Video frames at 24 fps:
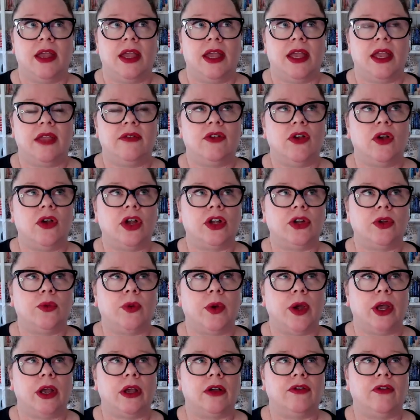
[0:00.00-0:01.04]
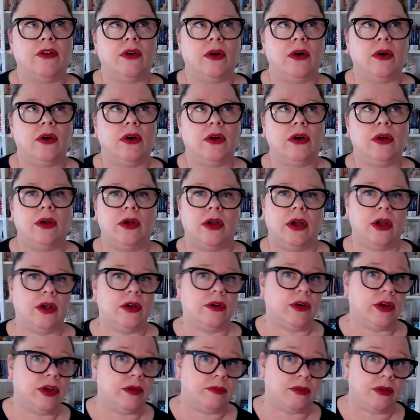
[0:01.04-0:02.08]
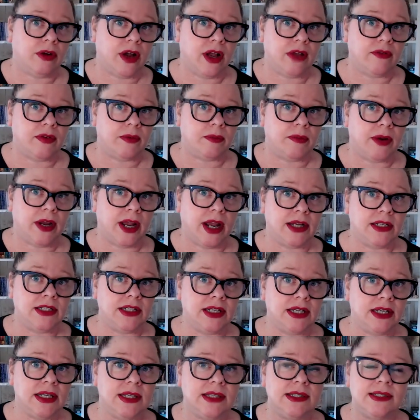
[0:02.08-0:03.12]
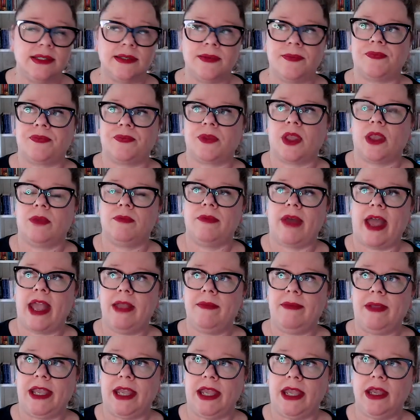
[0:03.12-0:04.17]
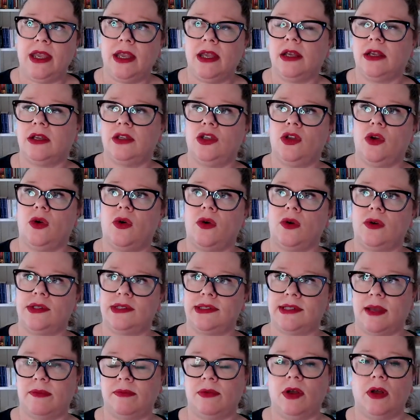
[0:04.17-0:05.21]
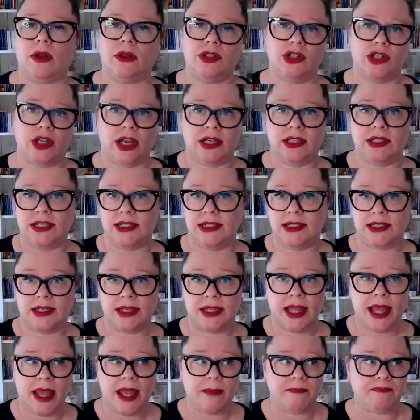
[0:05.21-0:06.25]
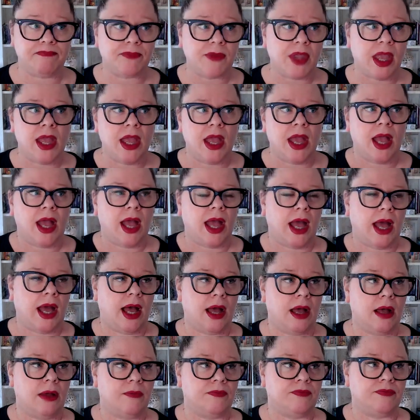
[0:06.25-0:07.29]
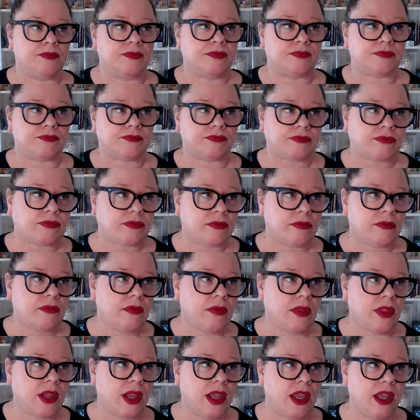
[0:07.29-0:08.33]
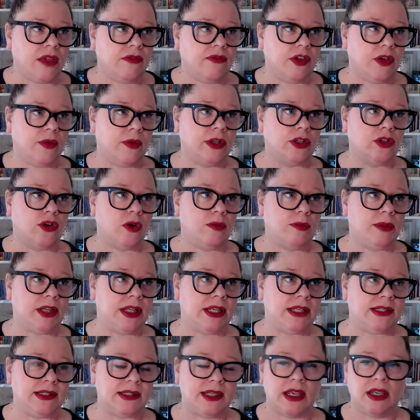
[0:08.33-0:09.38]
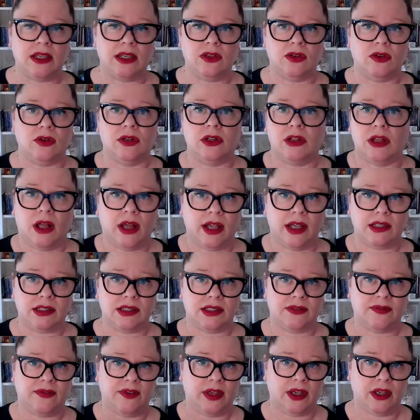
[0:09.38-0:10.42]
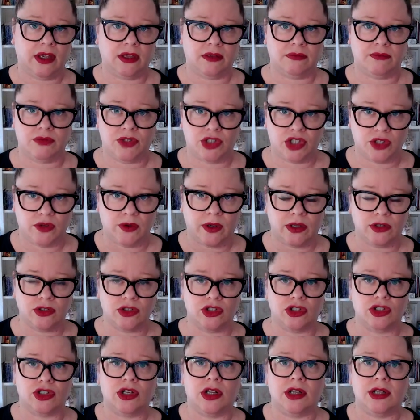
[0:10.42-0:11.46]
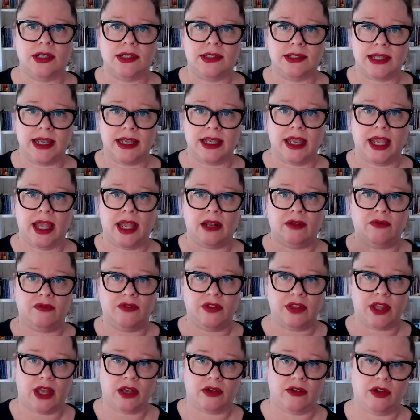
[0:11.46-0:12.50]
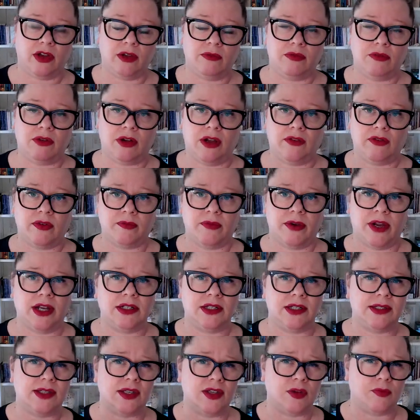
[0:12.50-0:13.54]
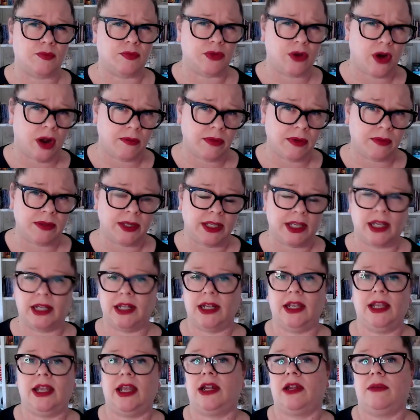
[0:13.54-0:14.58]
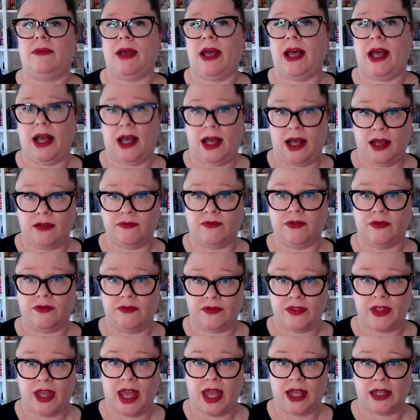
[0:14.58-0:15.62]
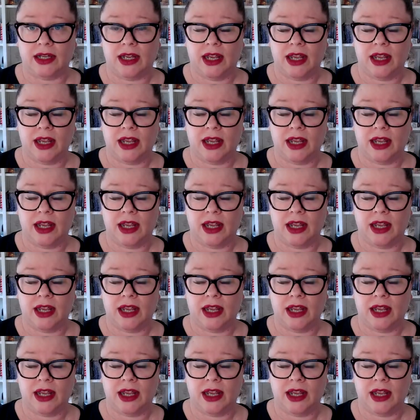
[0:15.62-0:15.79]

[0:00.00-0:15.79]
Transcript: if you're going to work for a group private practice, maybe you're subcontracting to them. Um, if you were normally seeing your clients for $200, again, for that group private practice, you're probably going to get about half of that.